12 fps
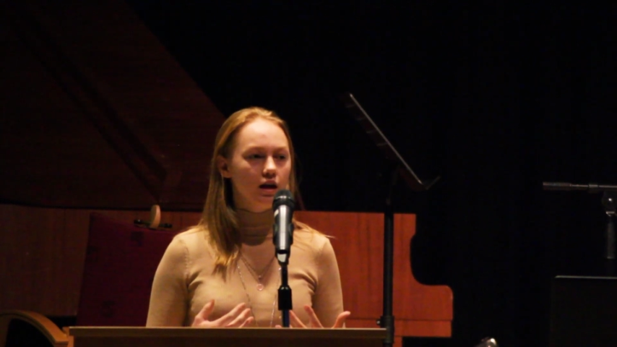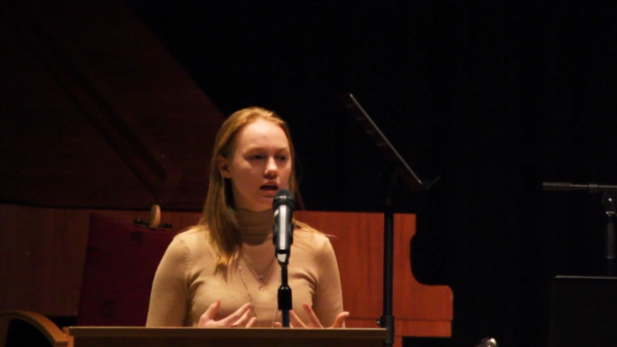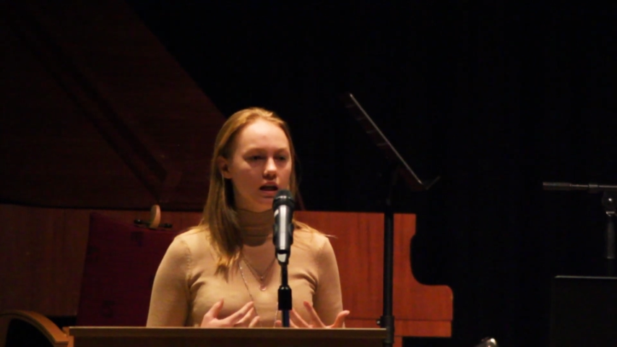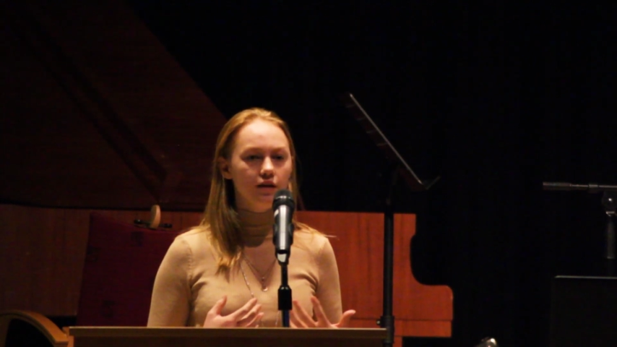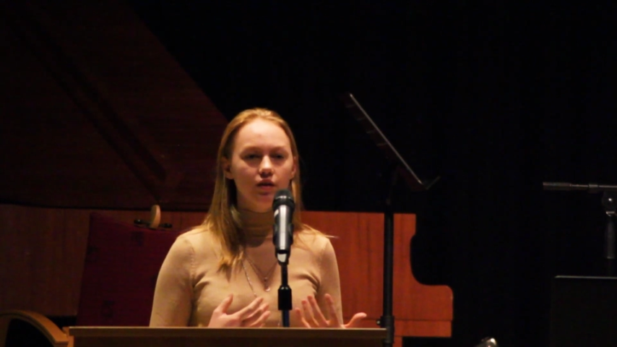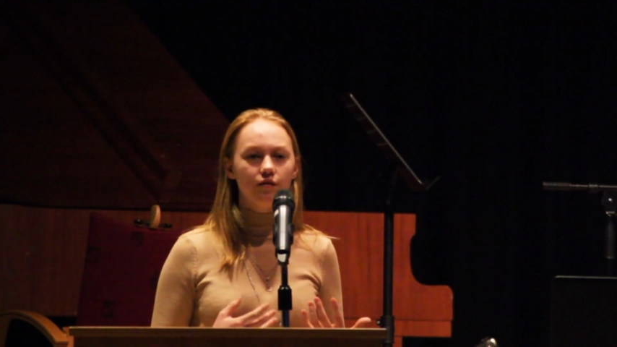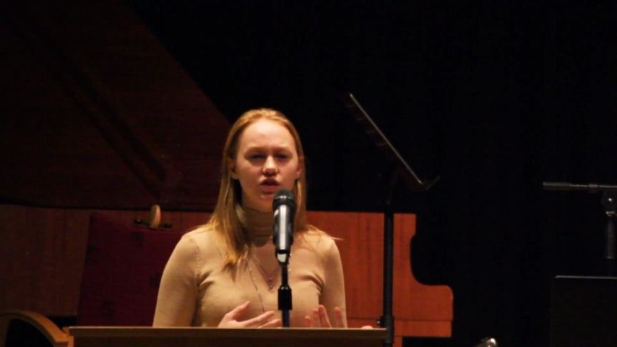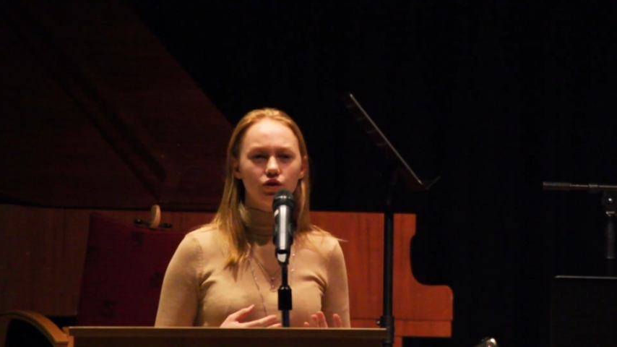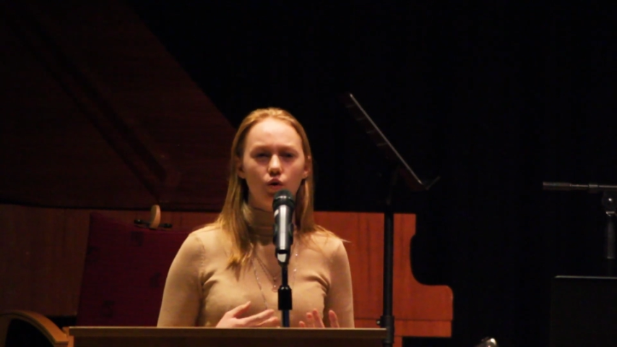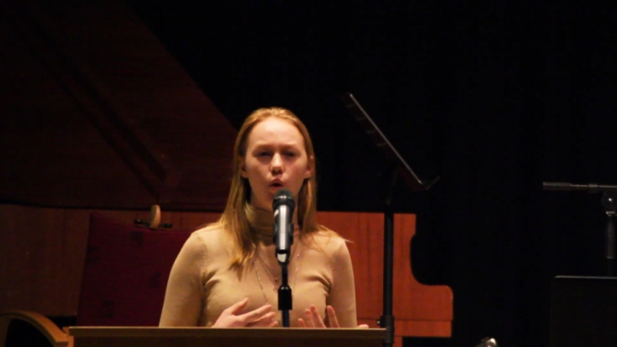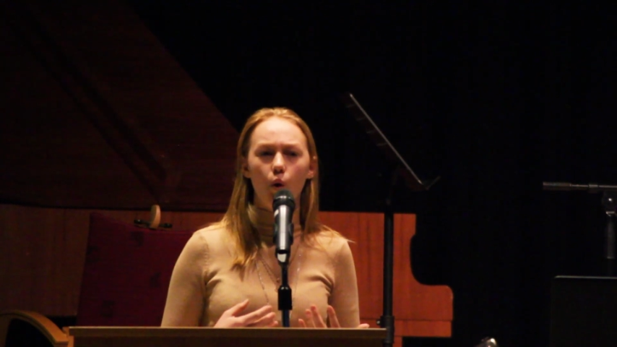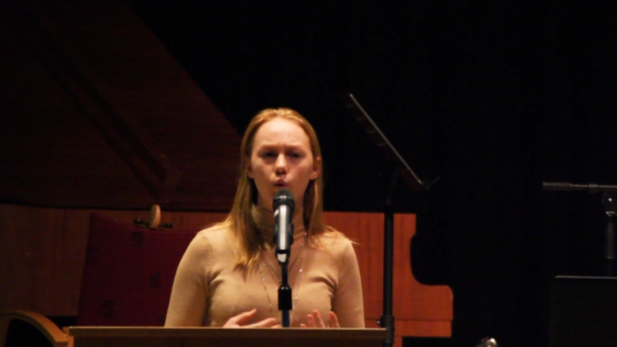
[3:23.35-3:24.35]
And even if it's
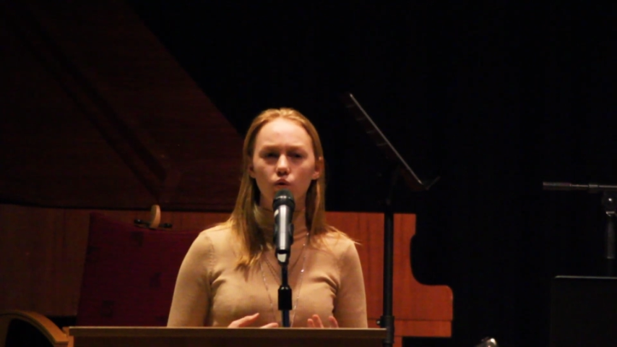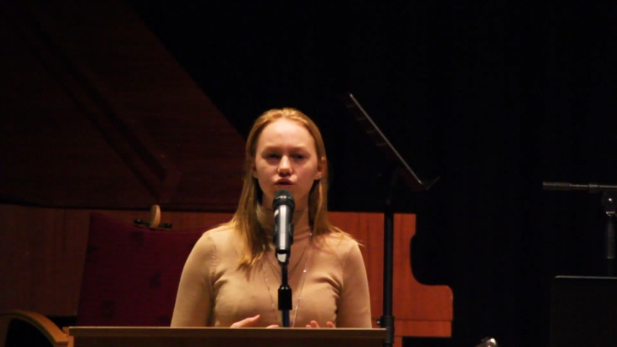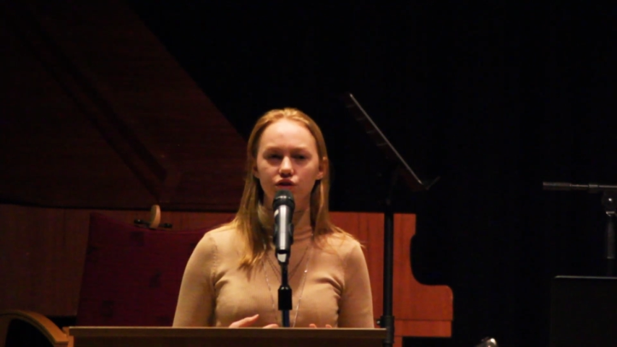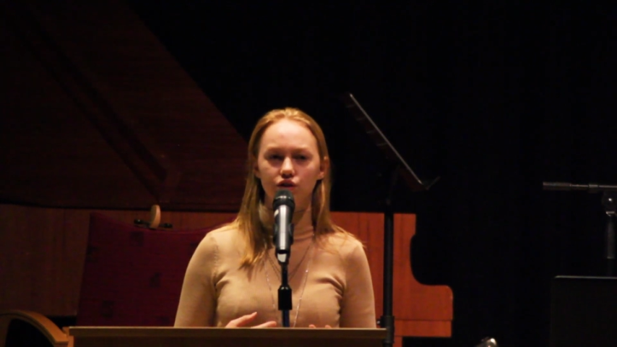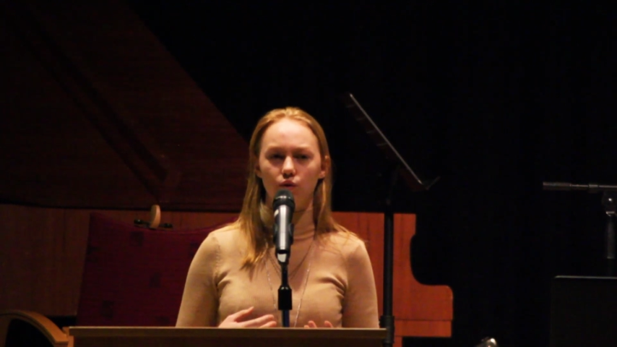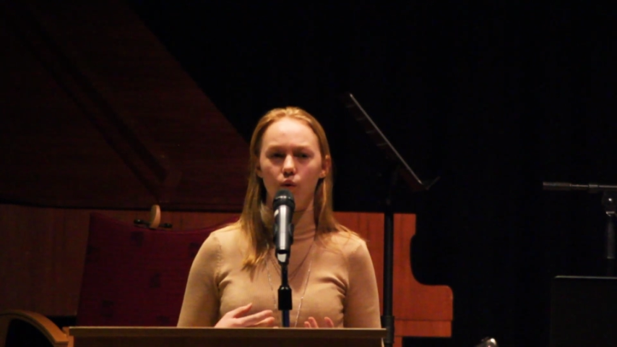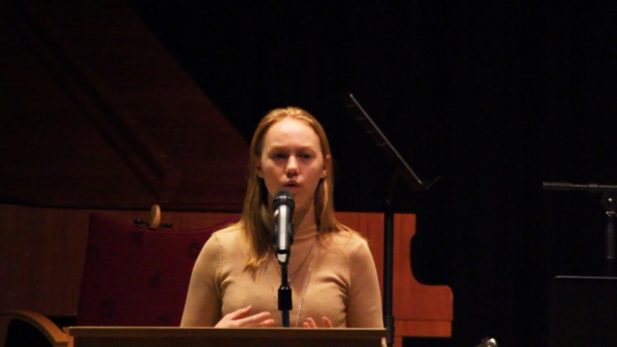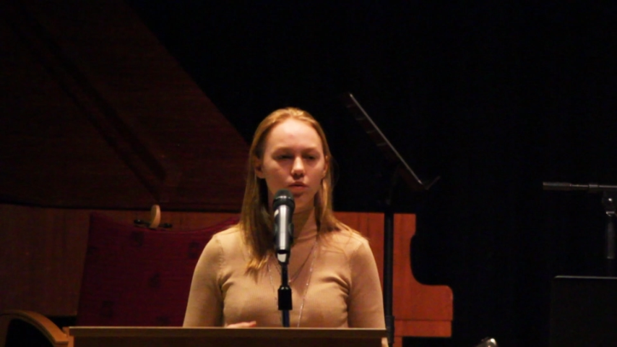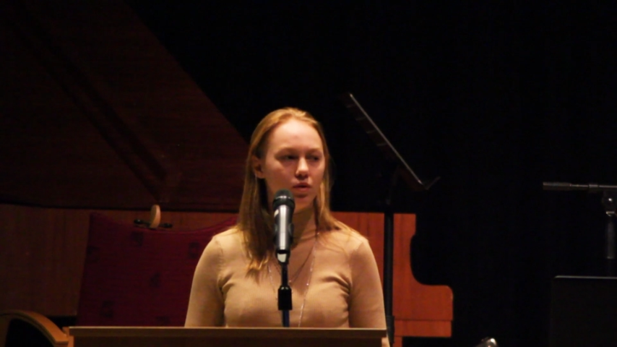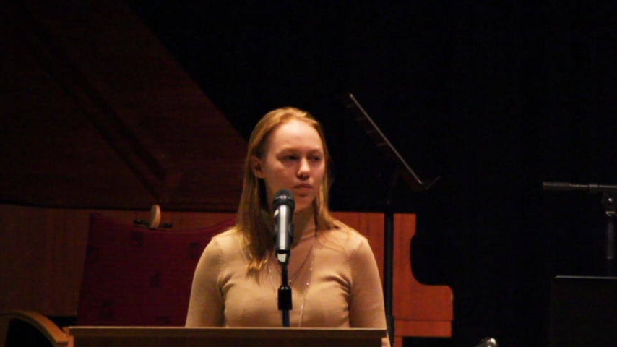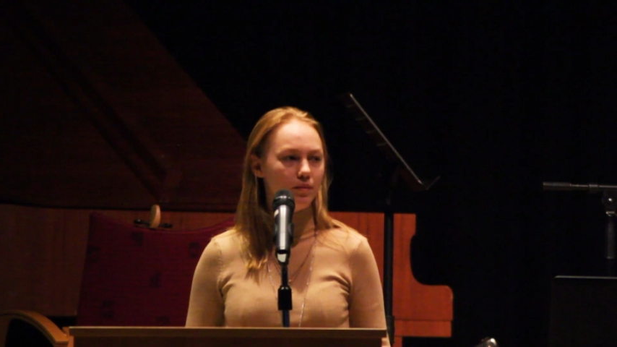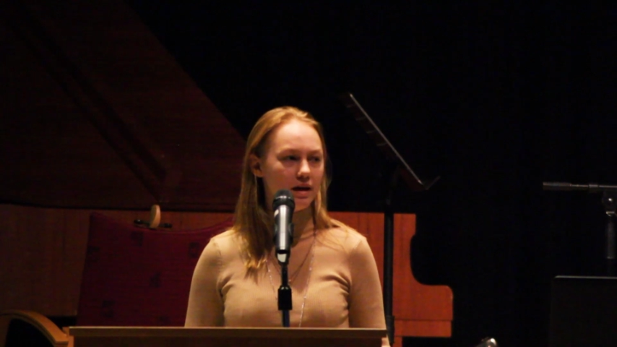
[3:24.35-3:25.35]
a cold and
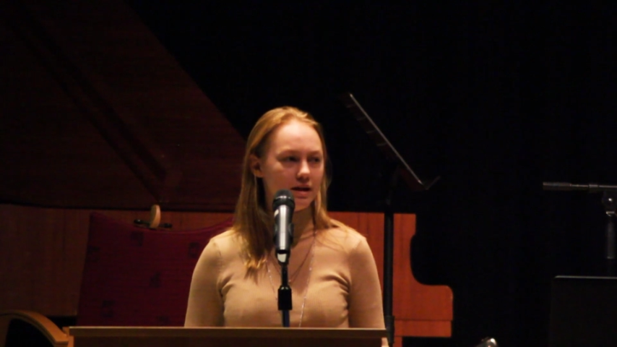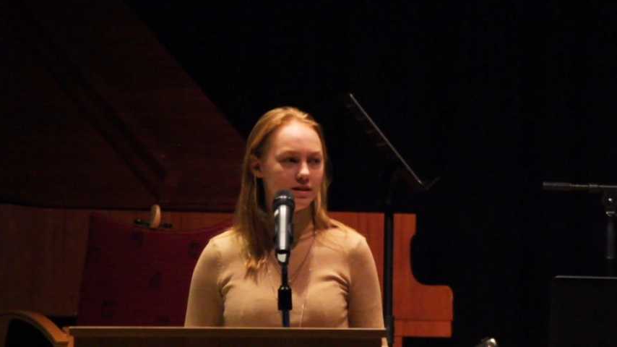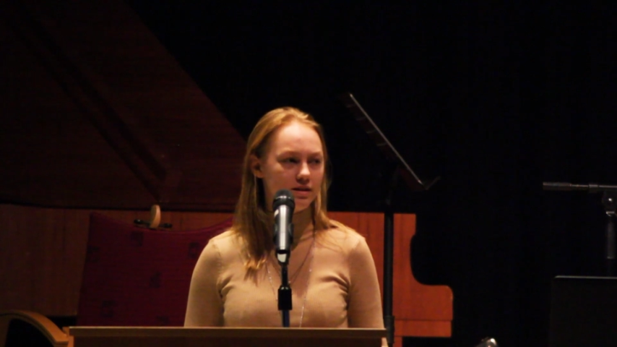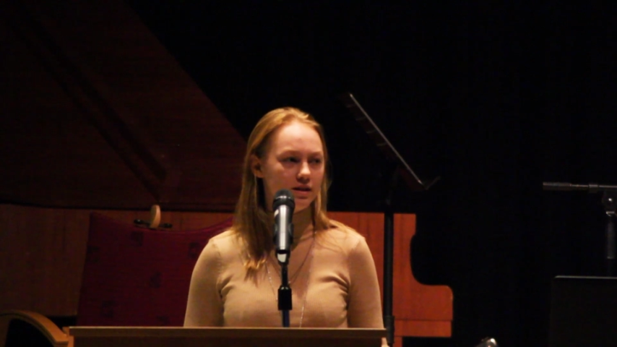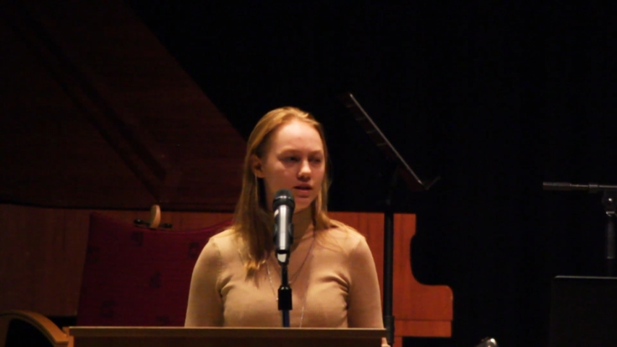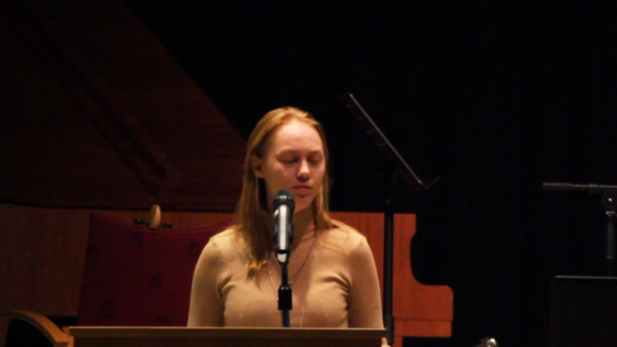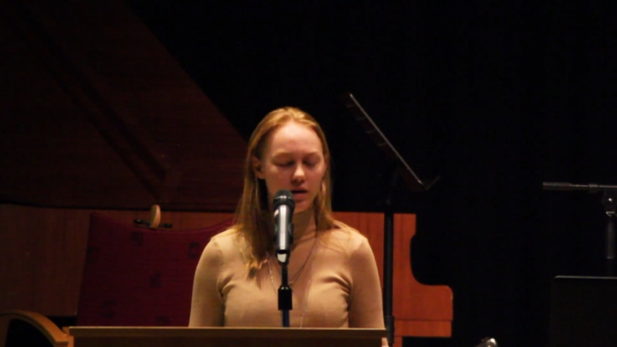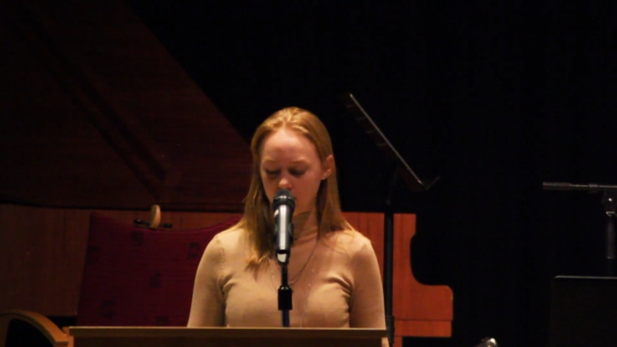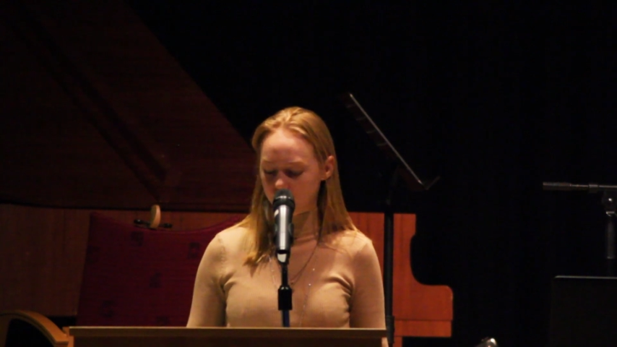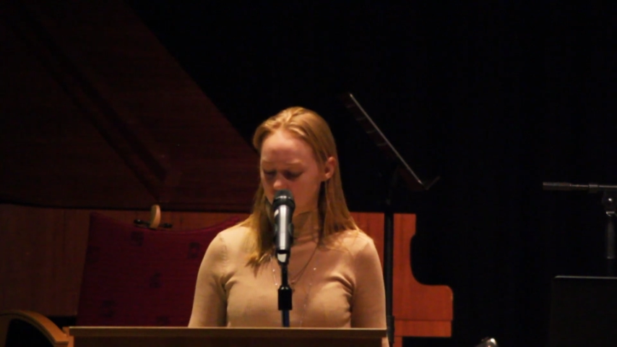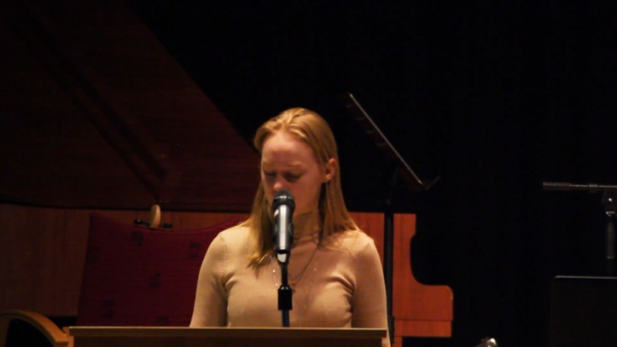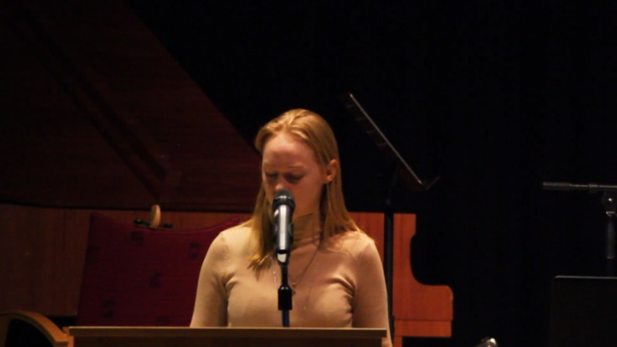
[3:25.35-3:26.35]
horrible place, it doesn't make
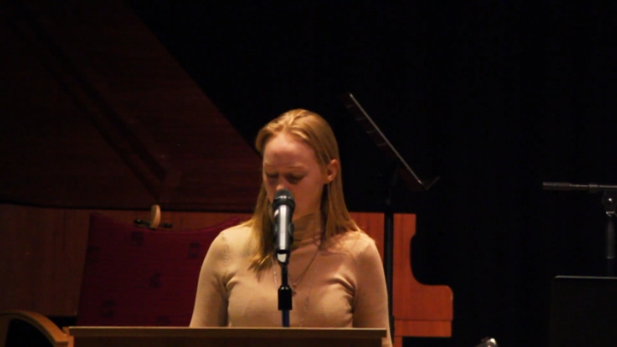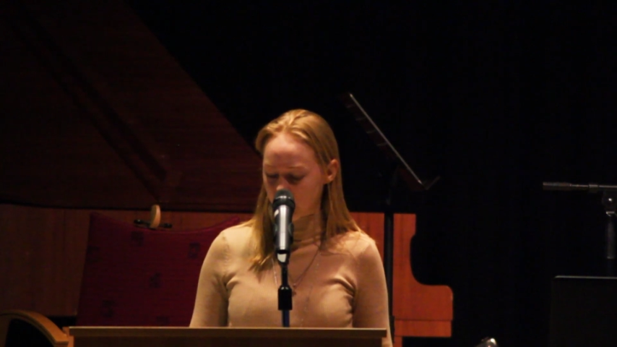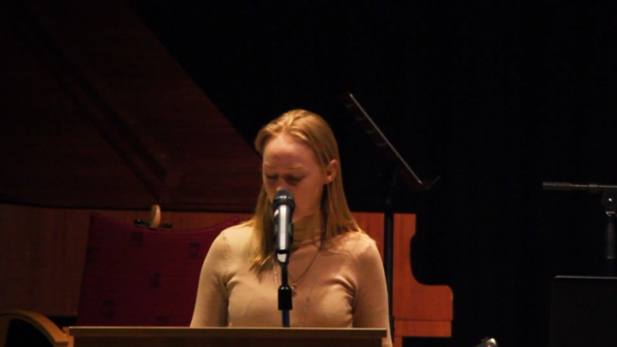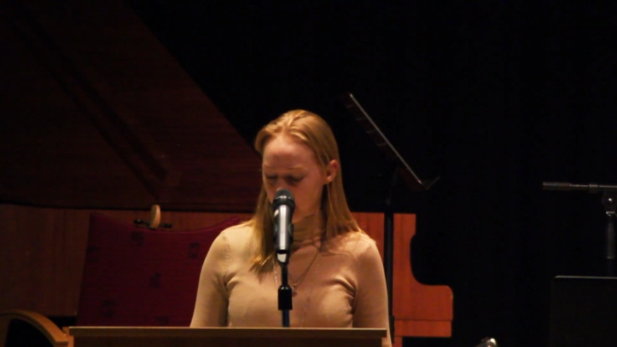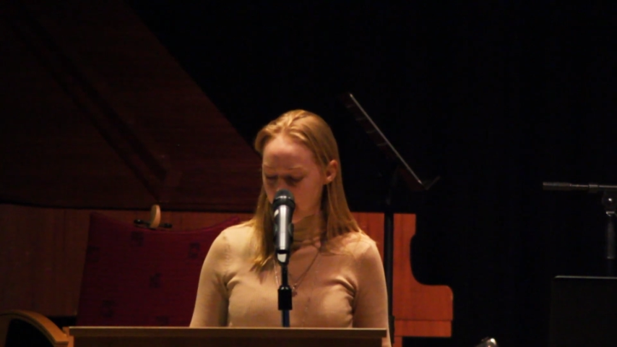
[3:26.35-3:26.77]
it fiction.